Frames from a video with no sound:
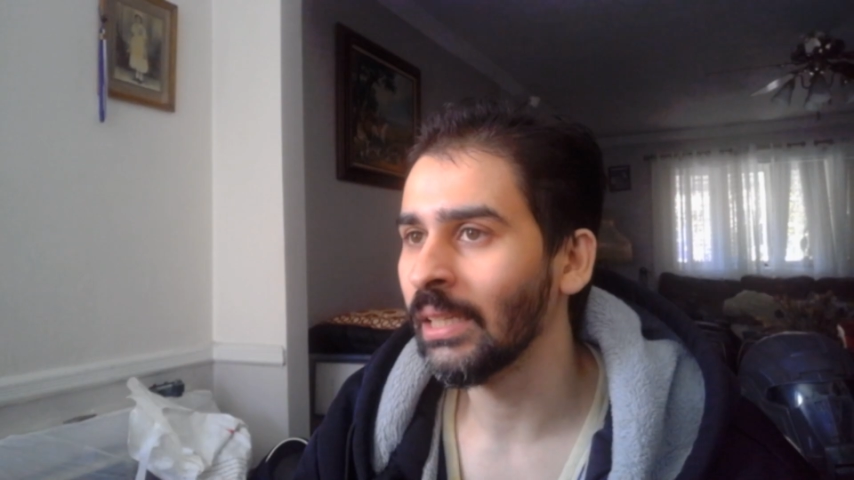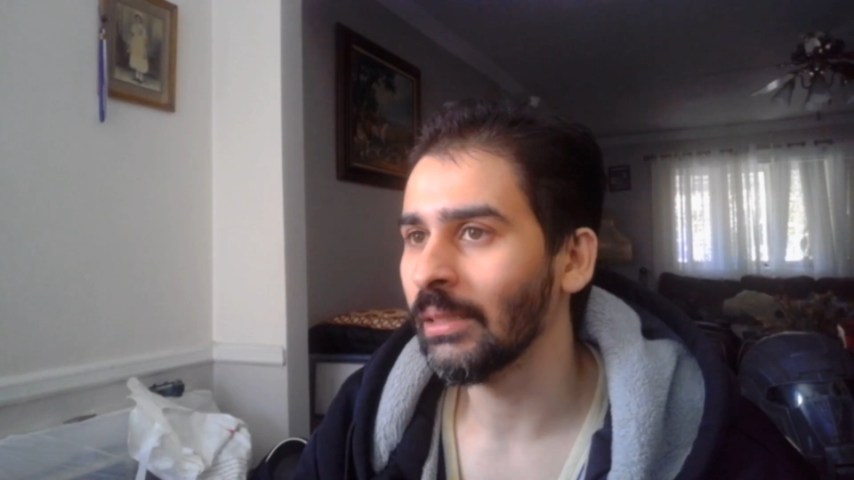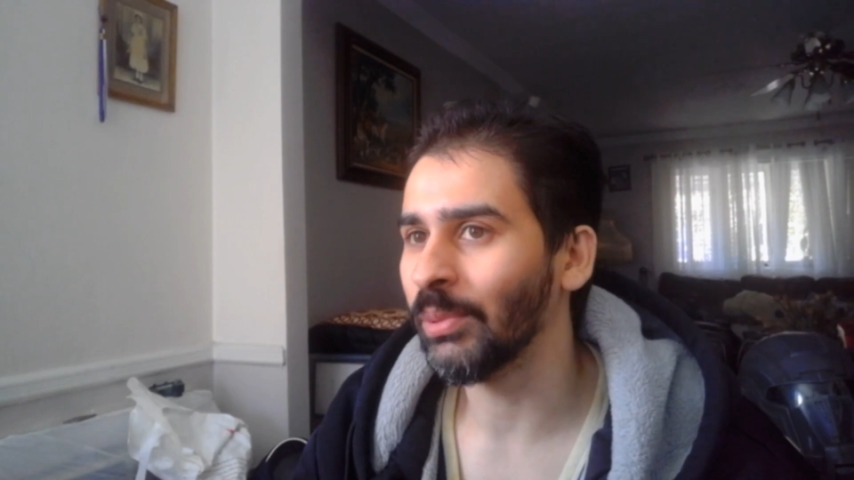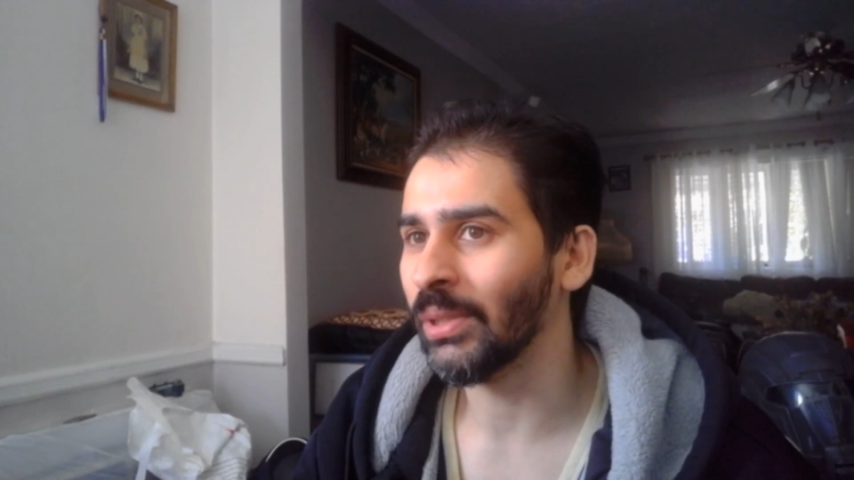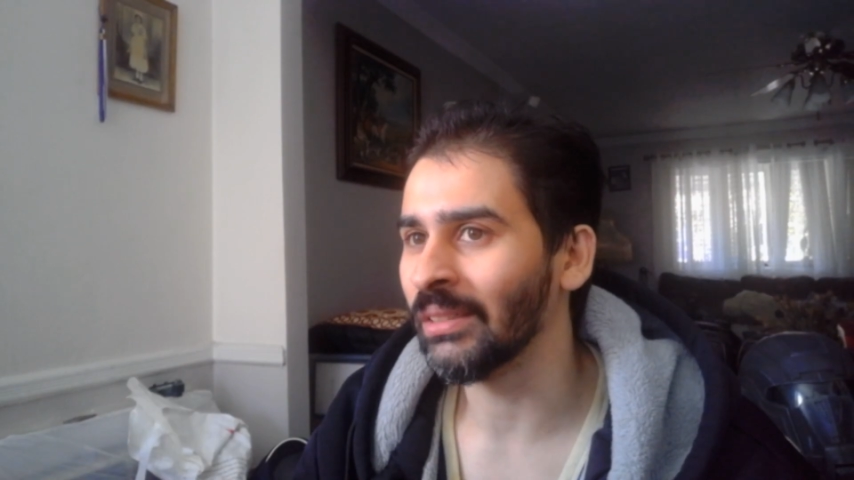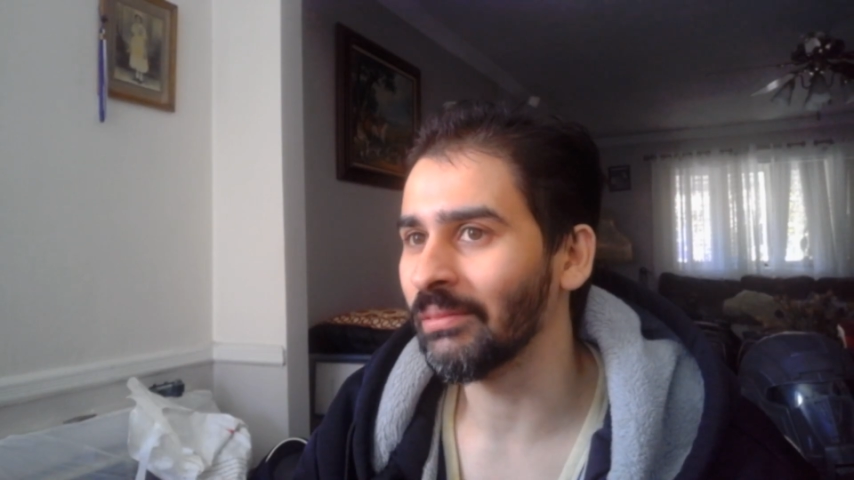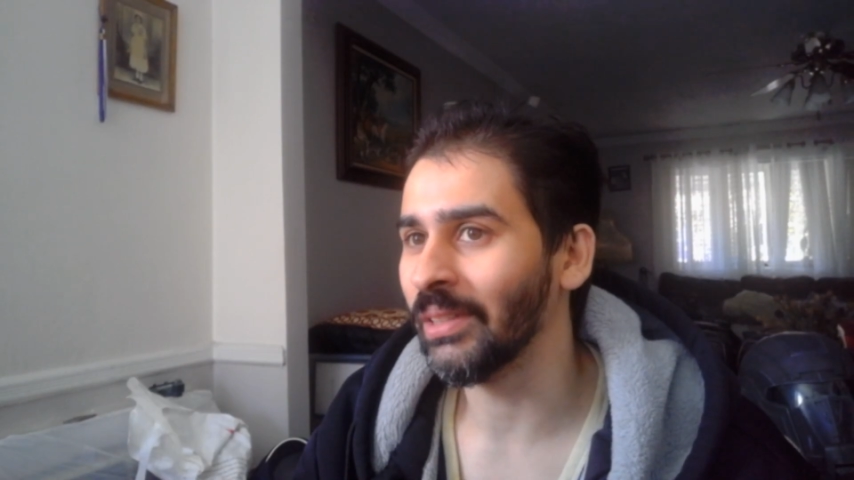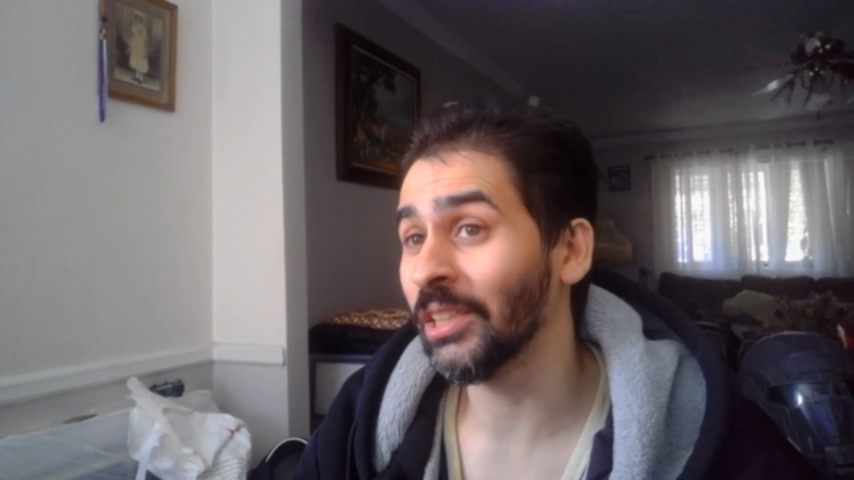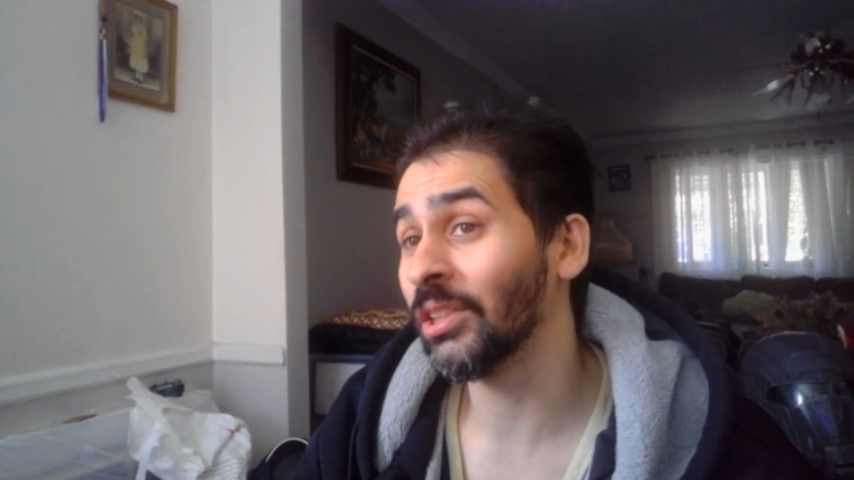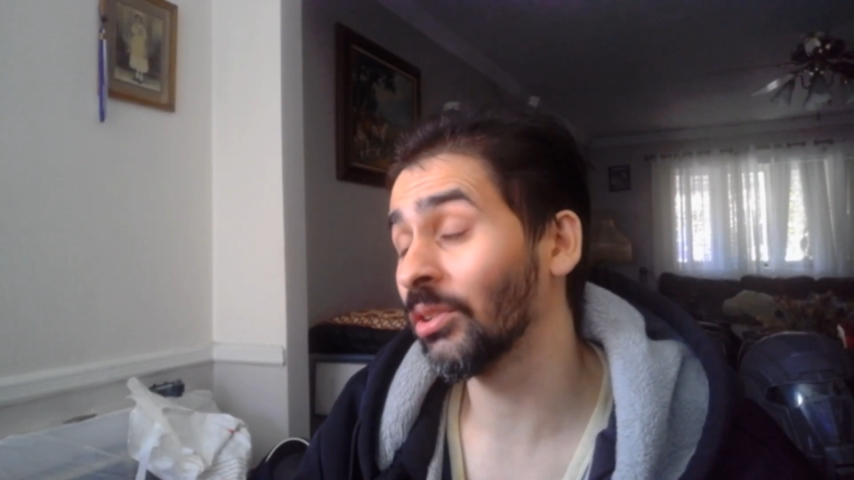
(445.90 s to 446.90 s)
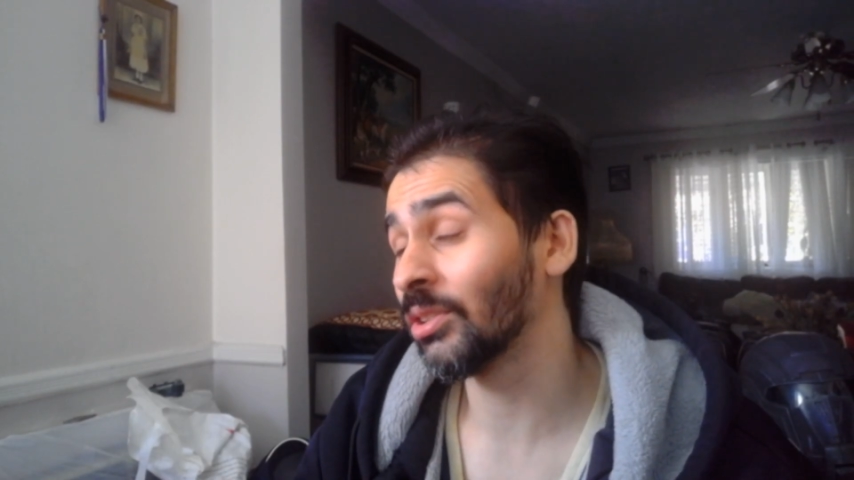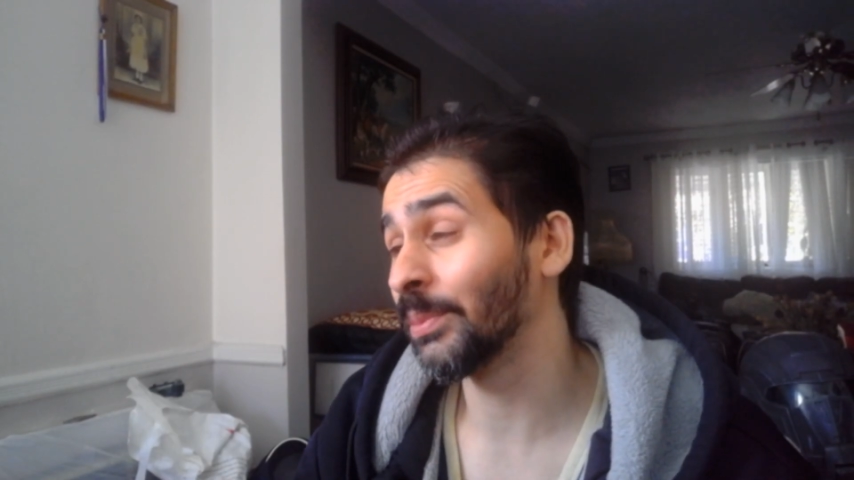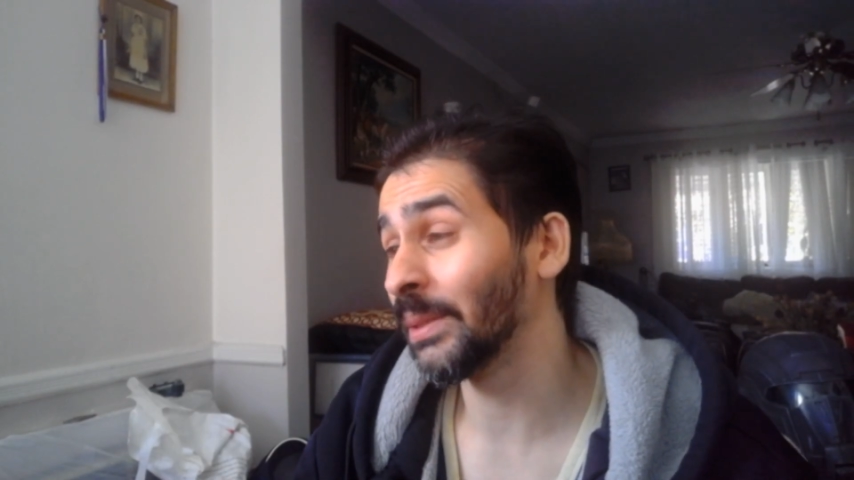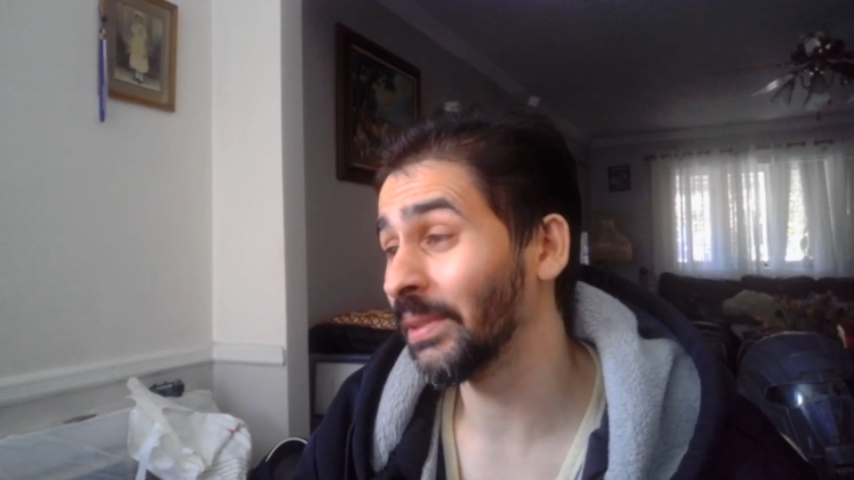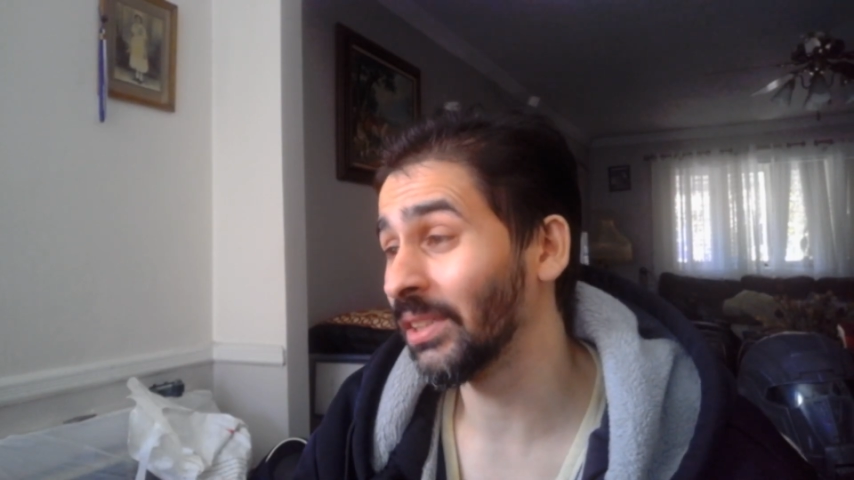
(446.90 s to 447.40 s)
But it could also
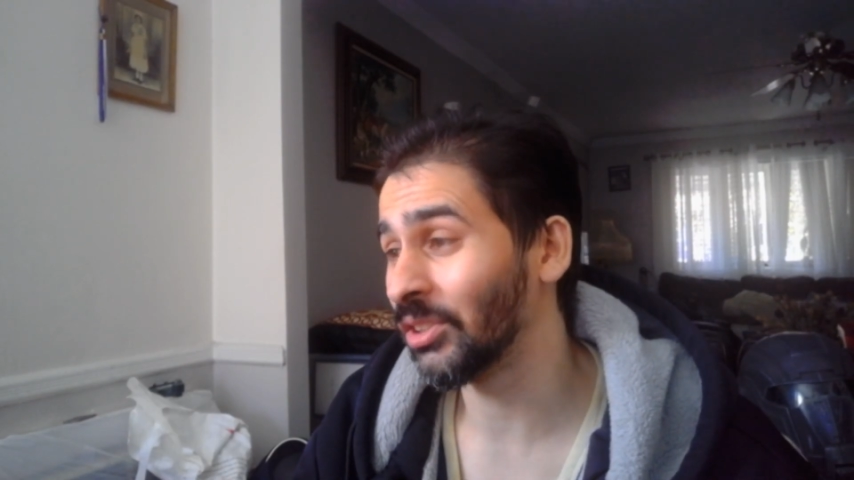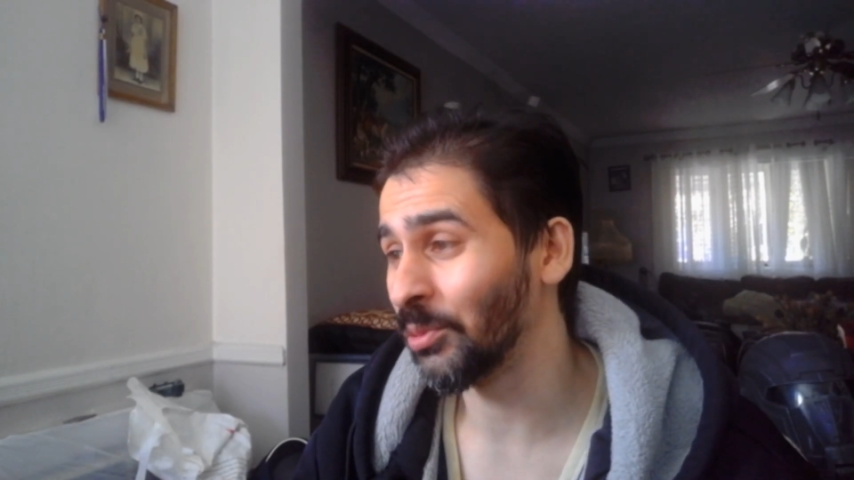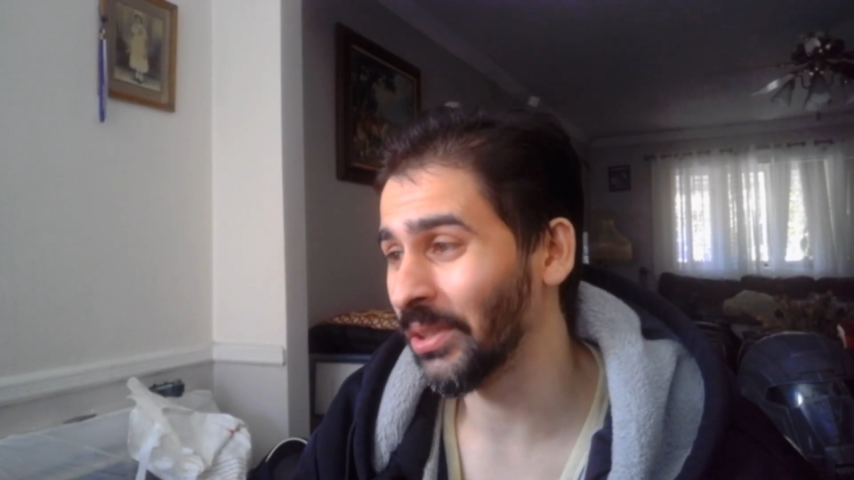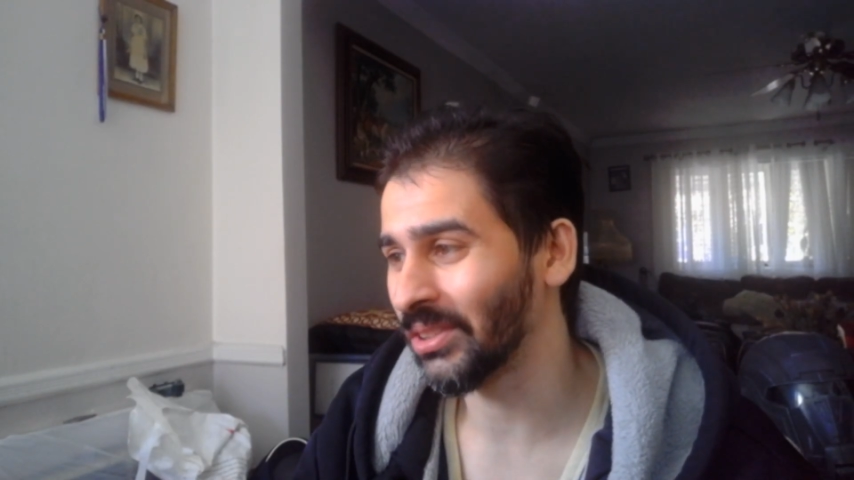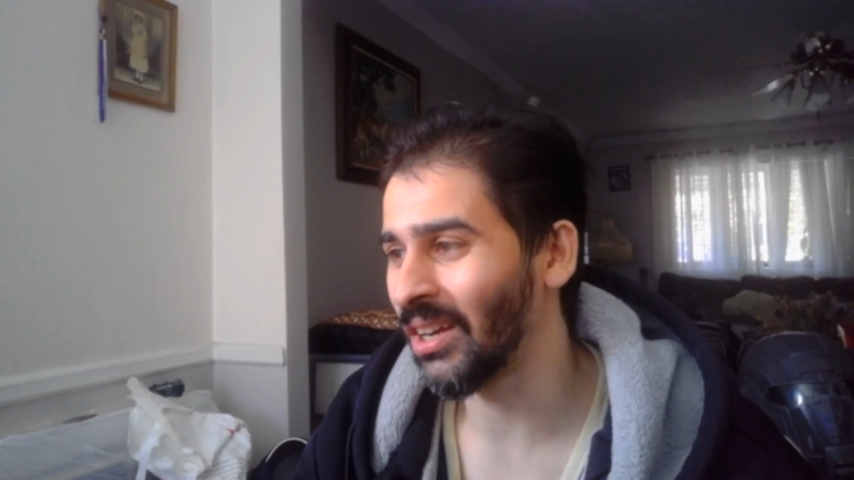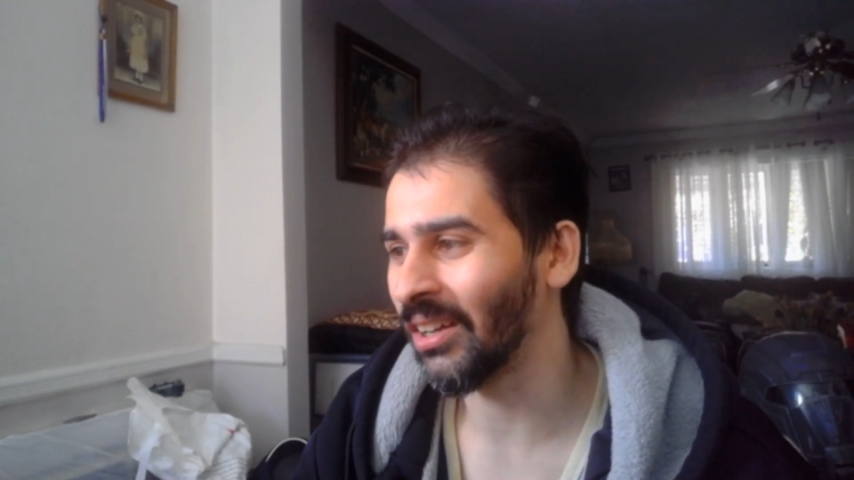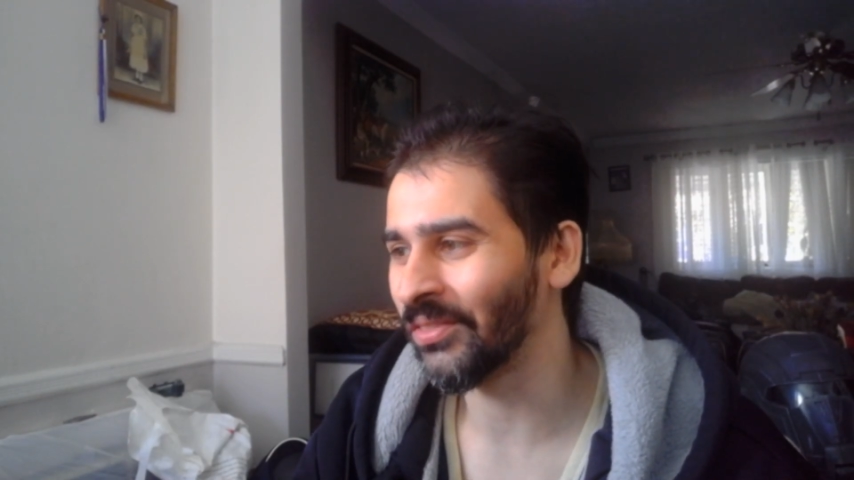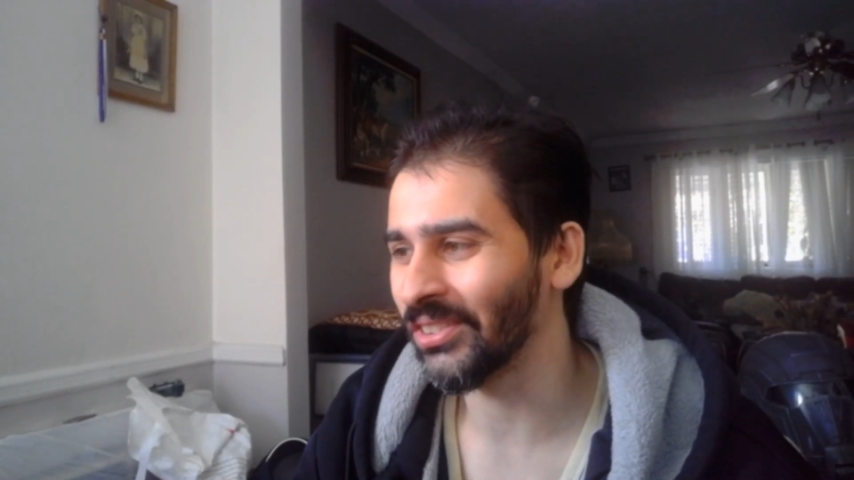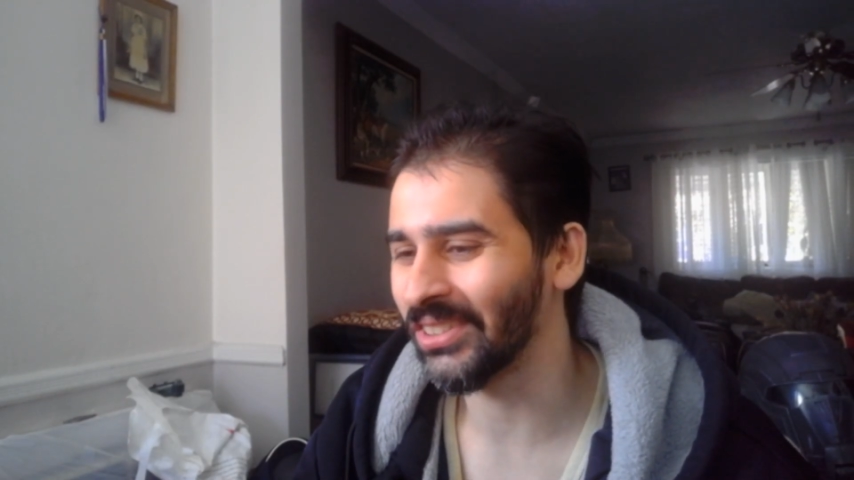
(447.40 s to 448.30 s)
be because she wears Converse